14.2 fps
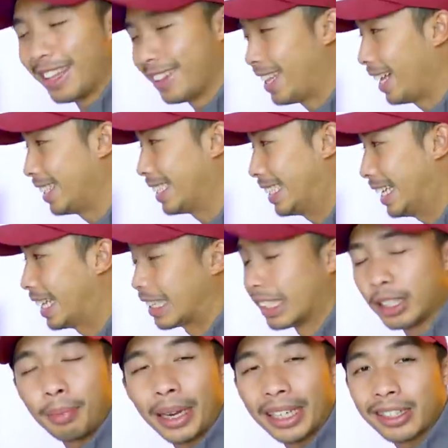And that is it,
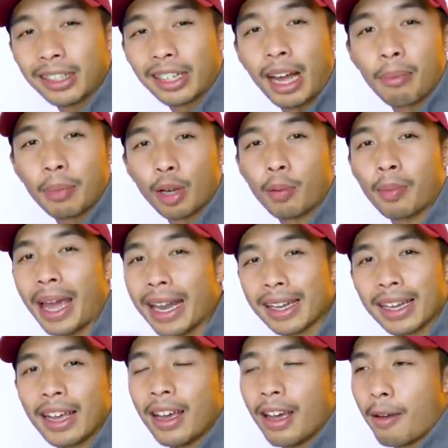the special copy
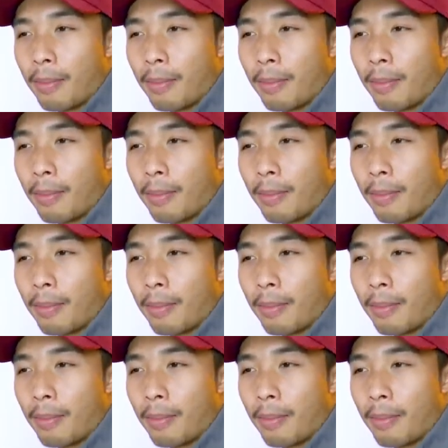command,